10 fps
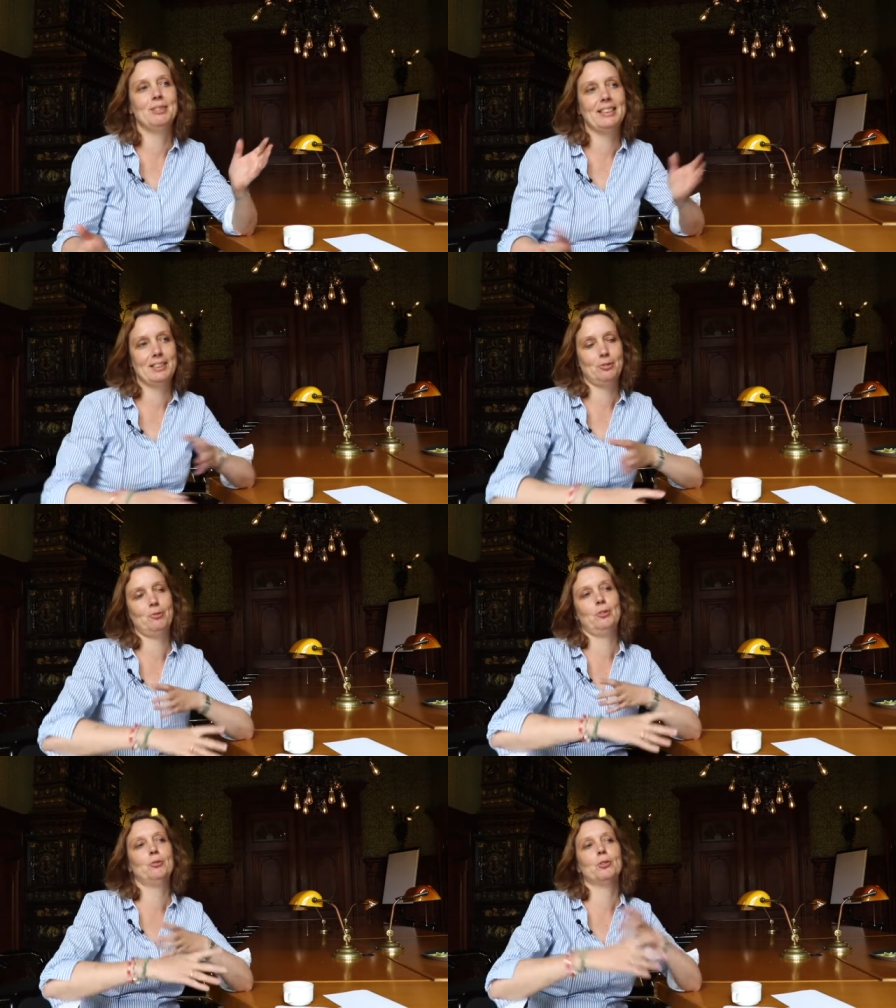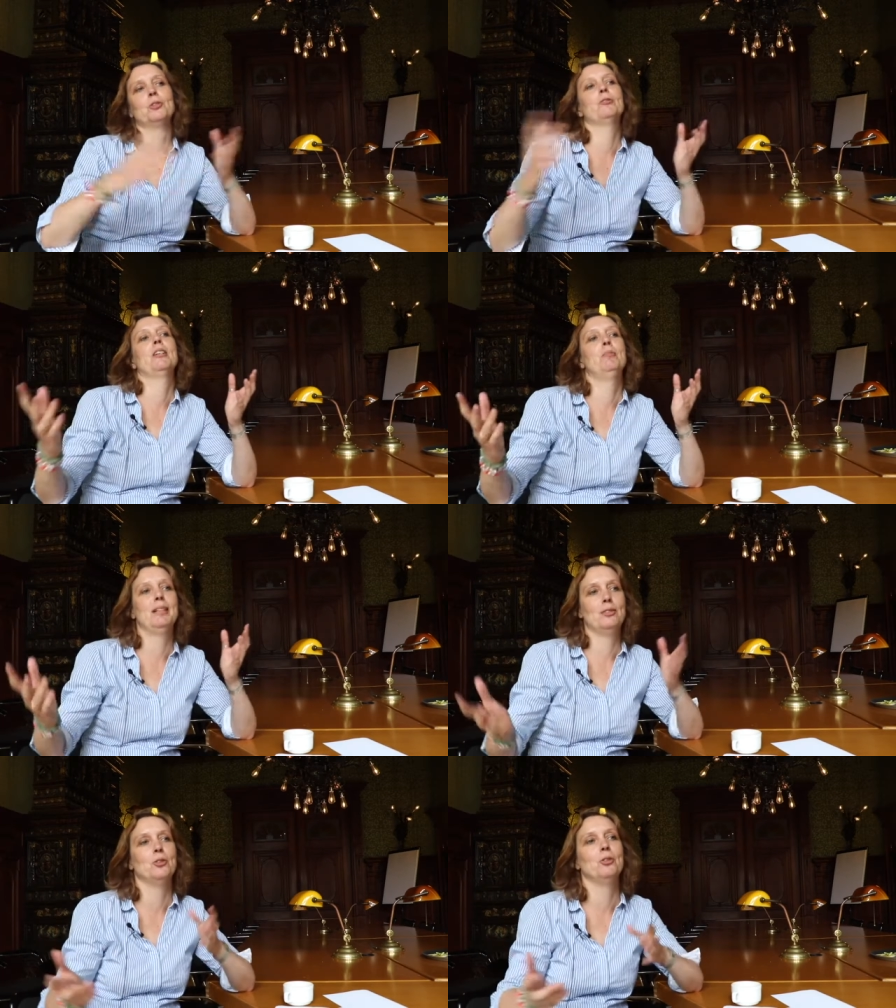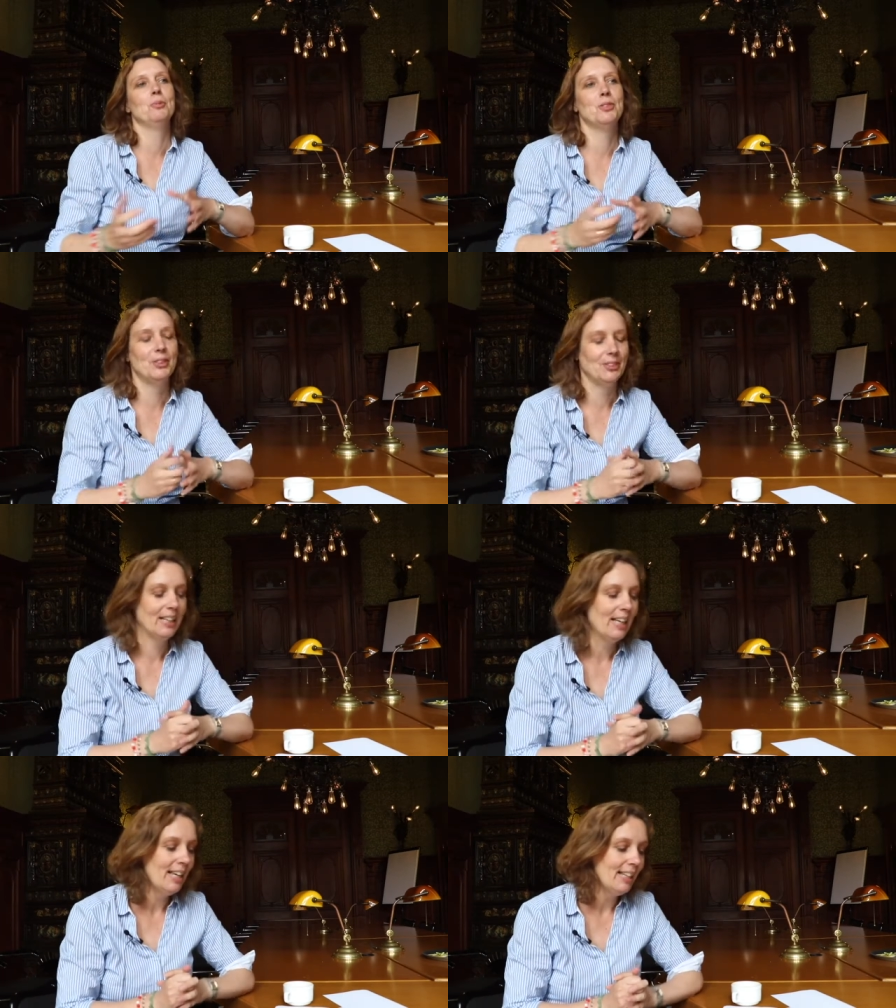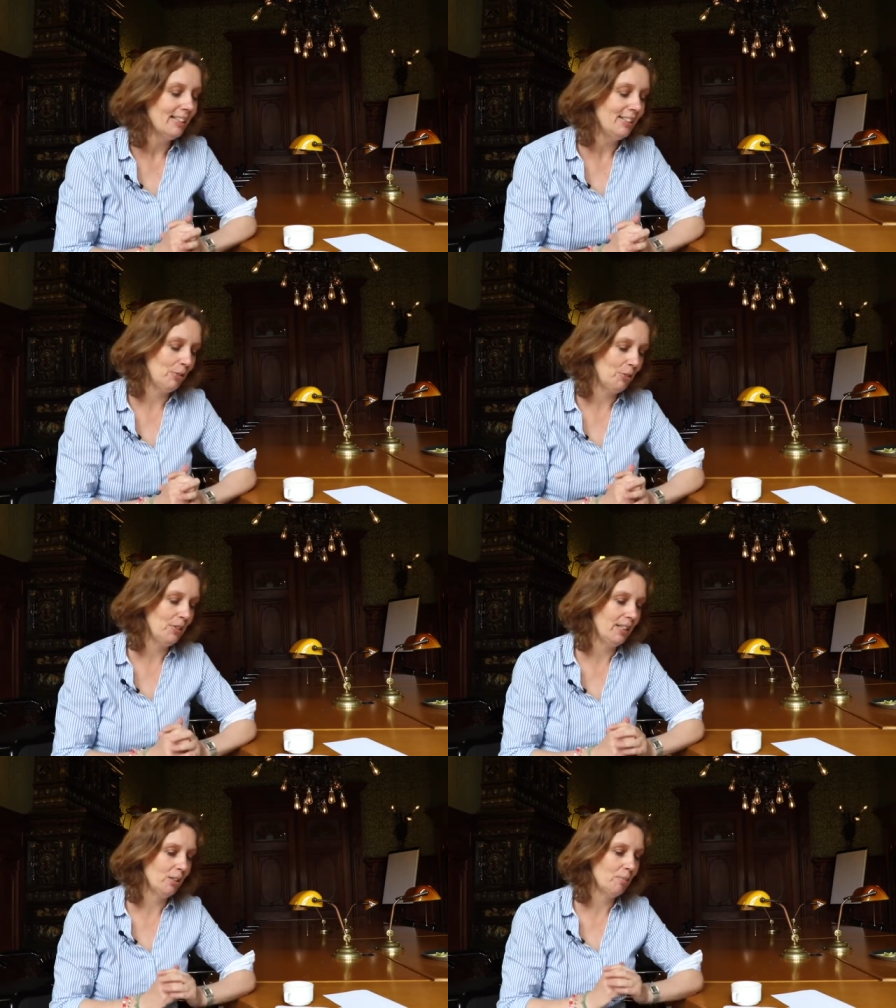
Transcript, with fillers: But that's, of course, a very big term, so then you have to think